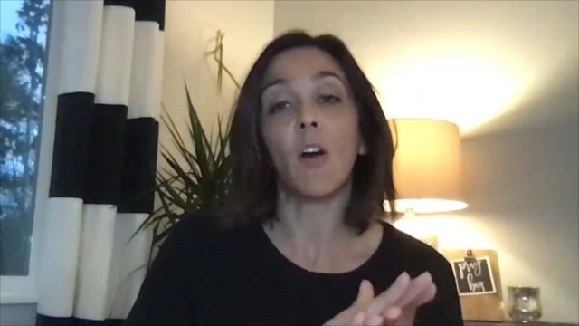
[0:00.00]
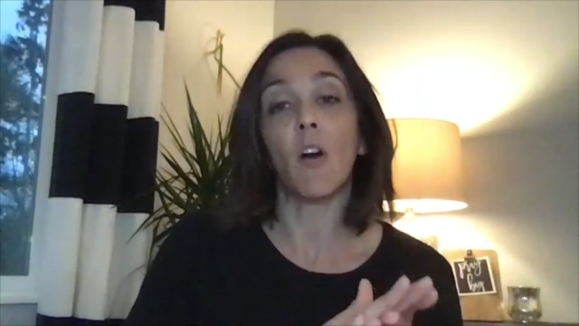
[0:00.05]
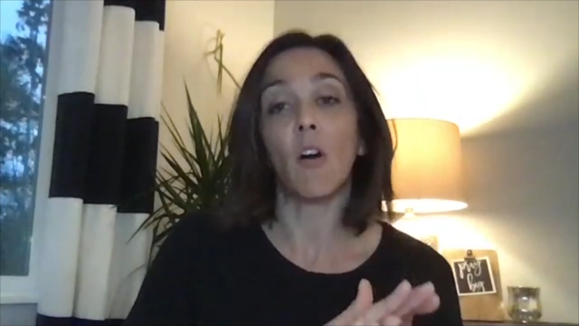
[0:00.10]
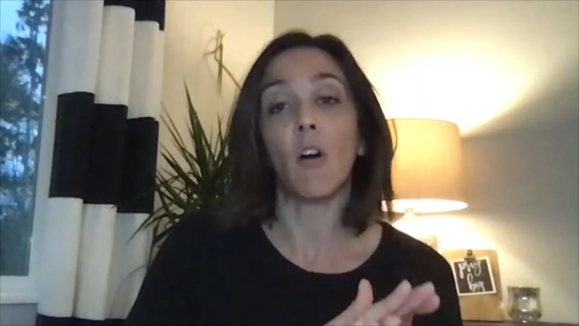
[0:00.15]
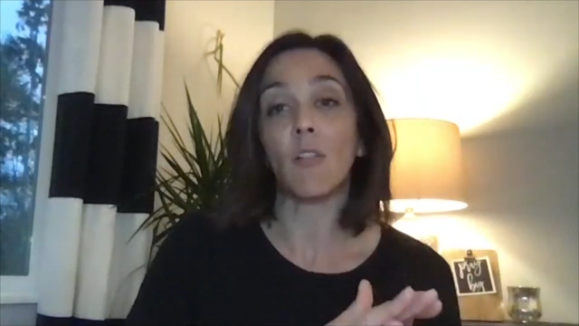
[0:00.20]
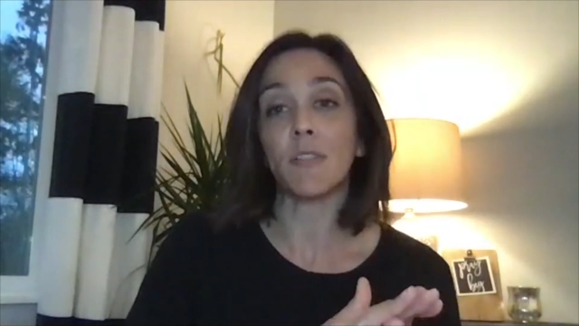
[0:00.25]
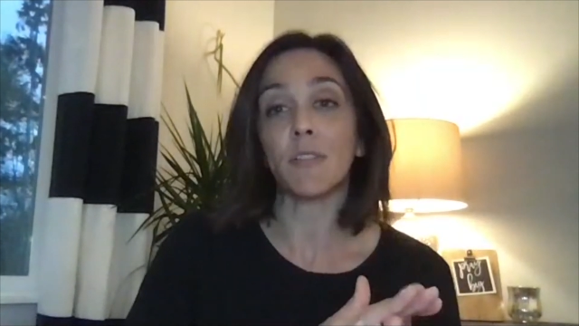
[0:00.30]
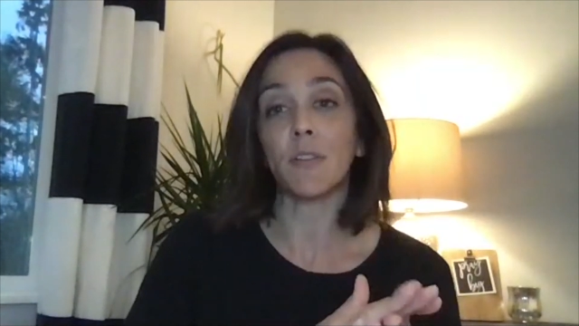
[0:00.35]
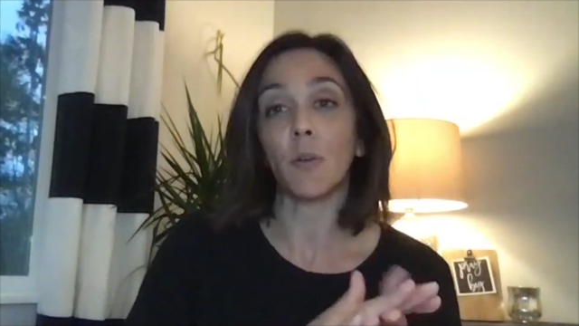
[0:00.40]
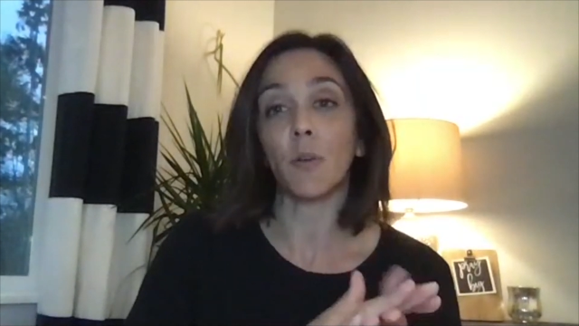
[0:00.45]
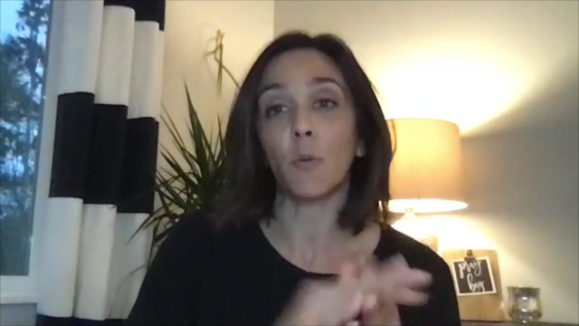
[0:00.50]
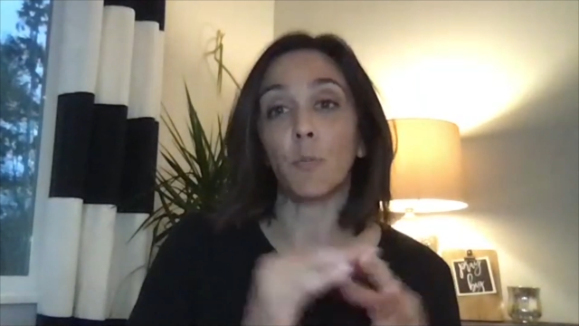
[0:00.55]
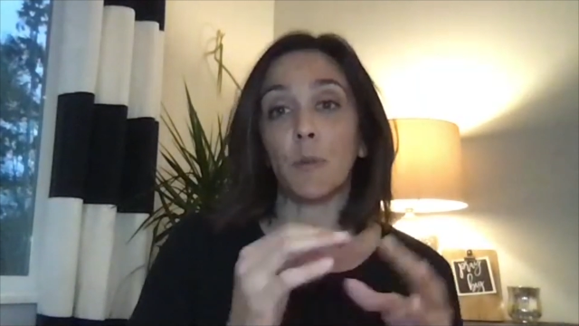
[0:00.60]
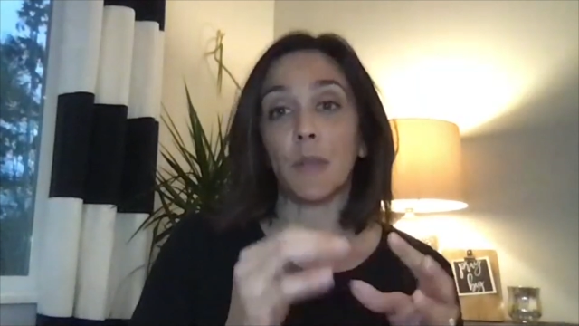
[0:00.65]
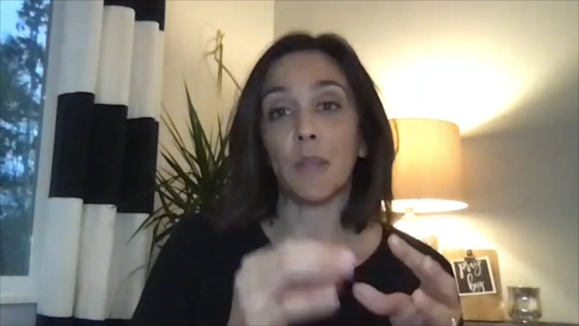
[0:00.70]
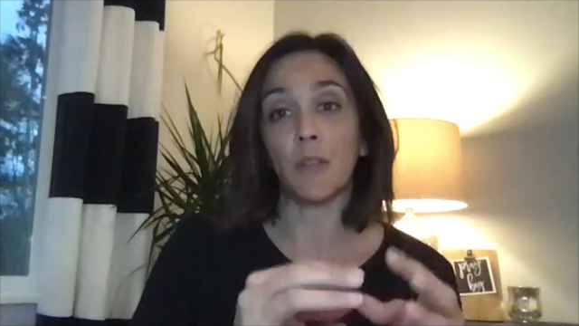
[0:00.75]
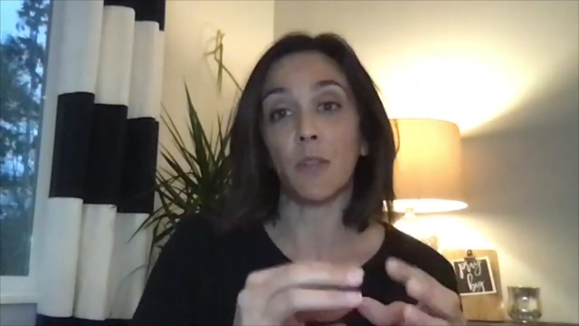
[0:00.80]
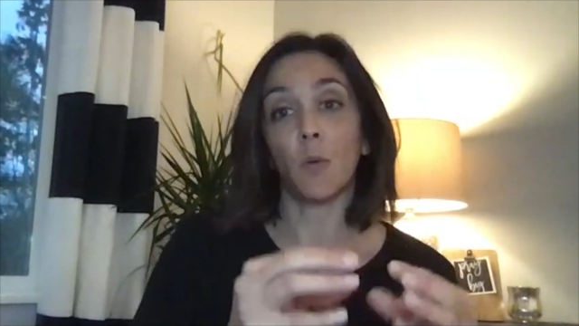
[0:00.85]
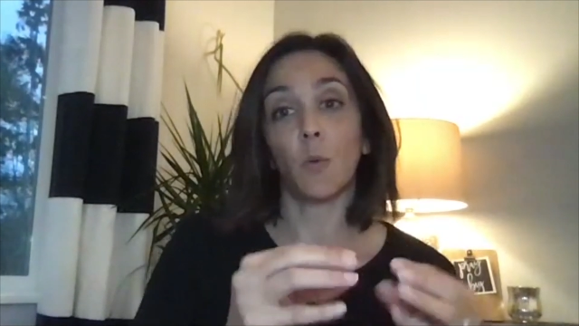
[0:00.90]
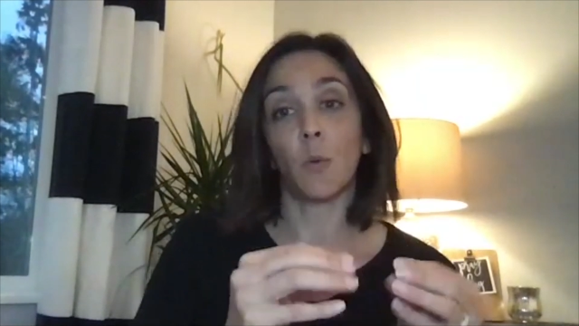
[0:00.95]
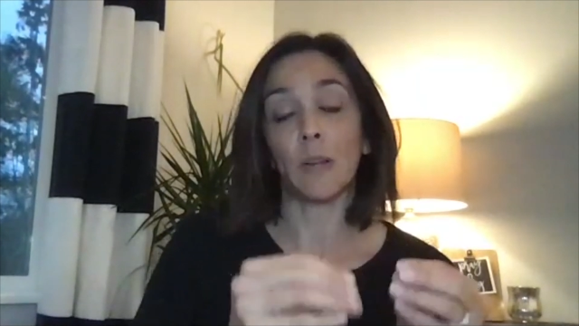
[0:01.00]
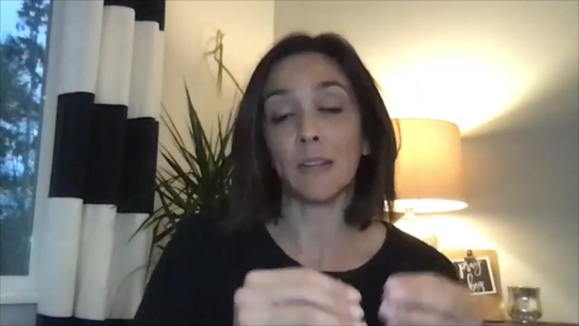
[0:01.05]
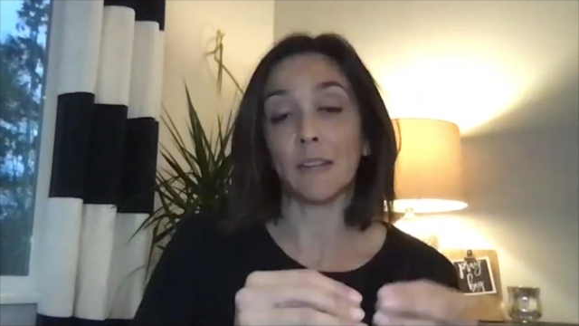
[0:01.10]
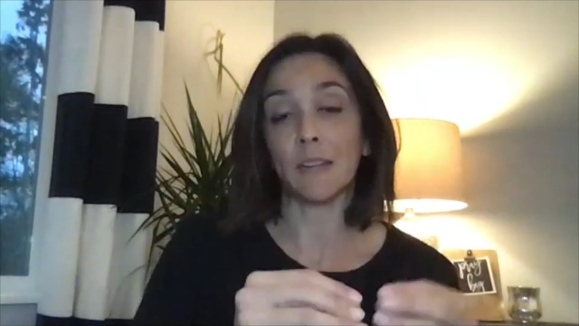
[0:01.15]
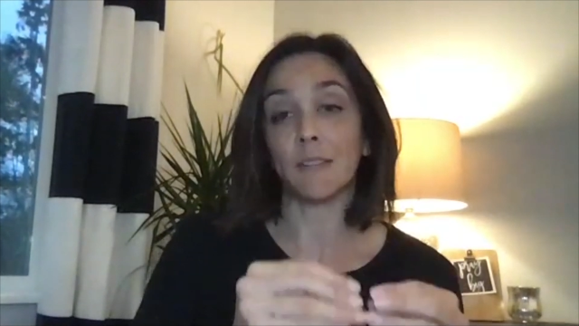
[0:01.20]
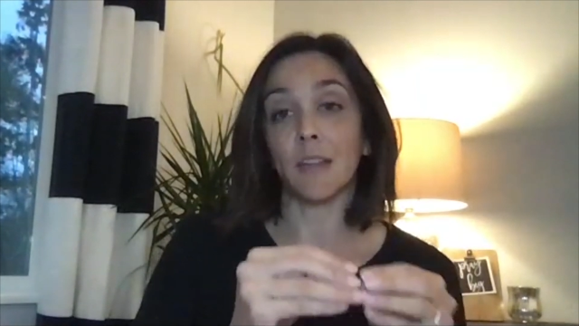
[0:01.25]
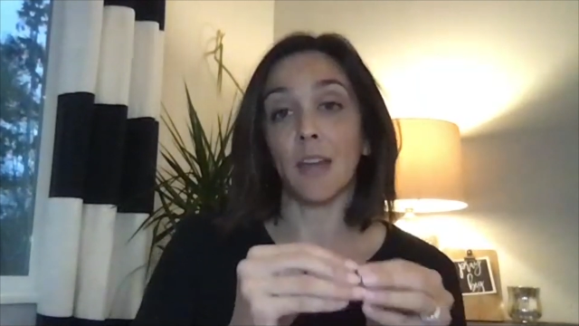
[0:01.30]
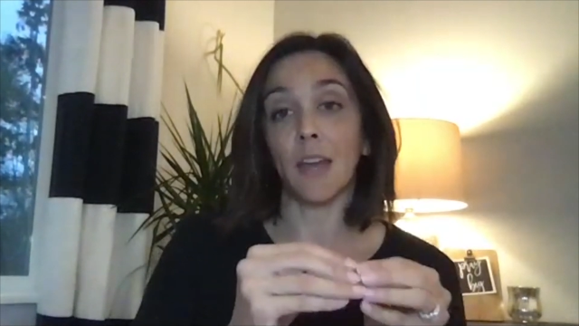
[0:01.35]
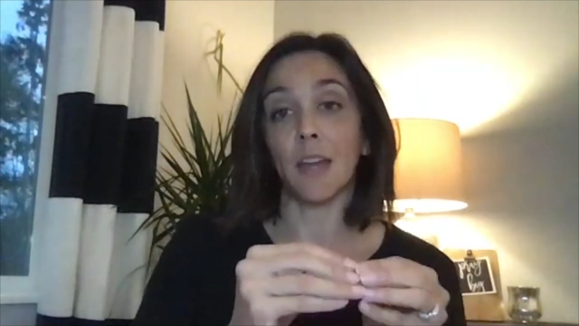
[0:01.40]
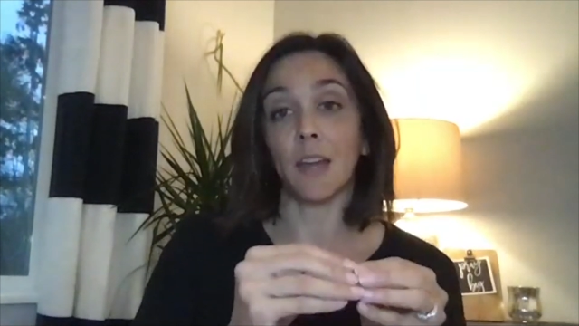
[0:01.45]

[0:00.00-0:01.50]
also be the ones